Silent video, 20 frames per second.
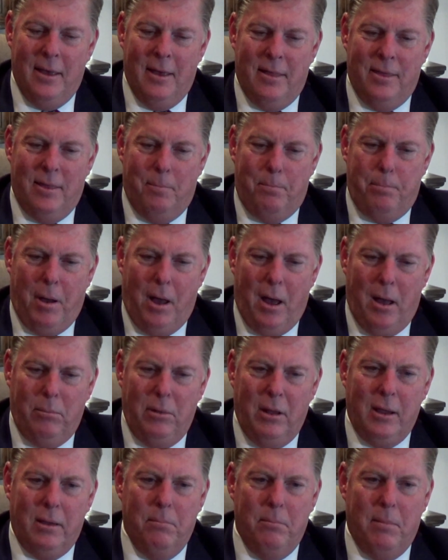the
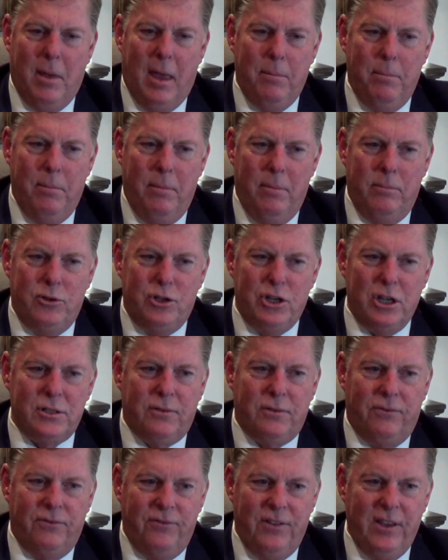public may
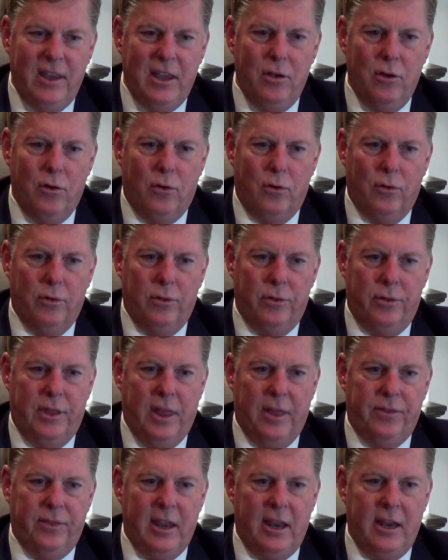just feel
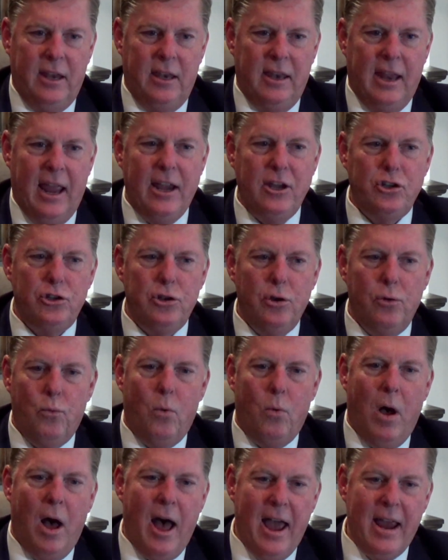that the
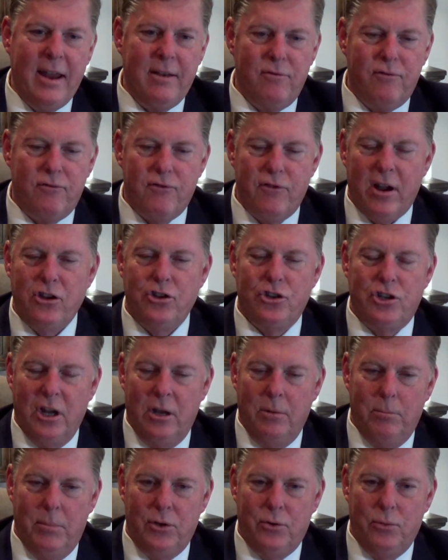nationwide
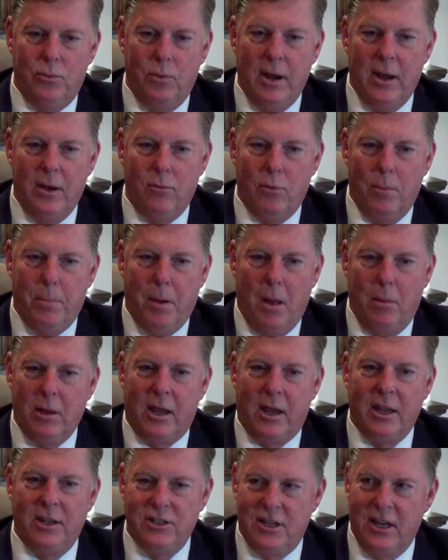friction between
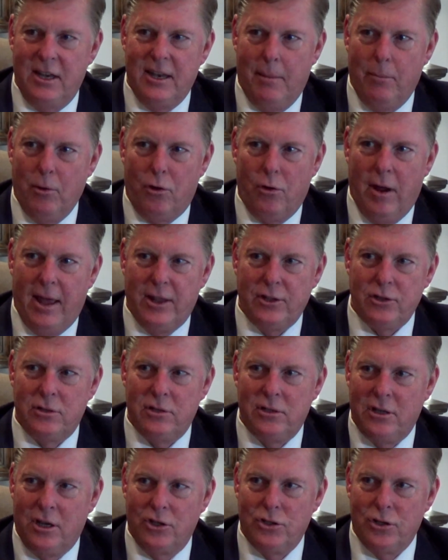Republicans and
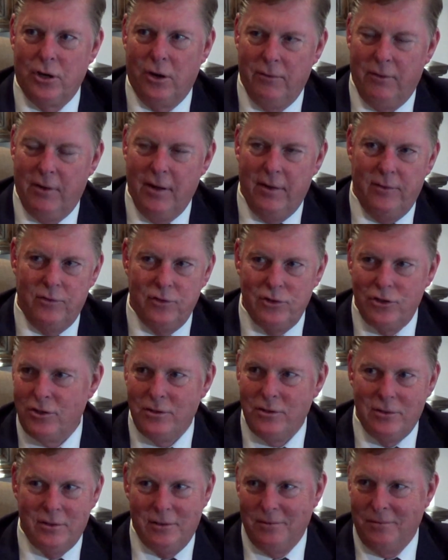Democrats,
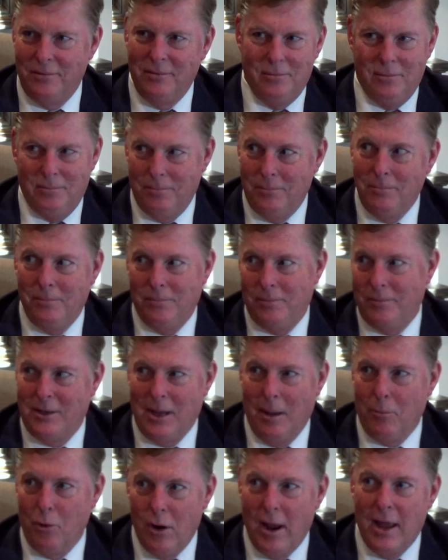conservatives,
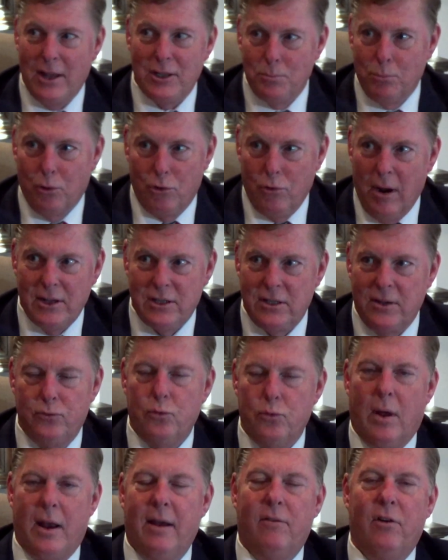Democrats, progressives,
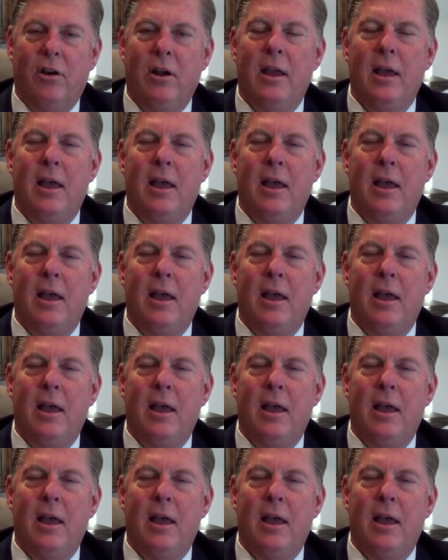whatever,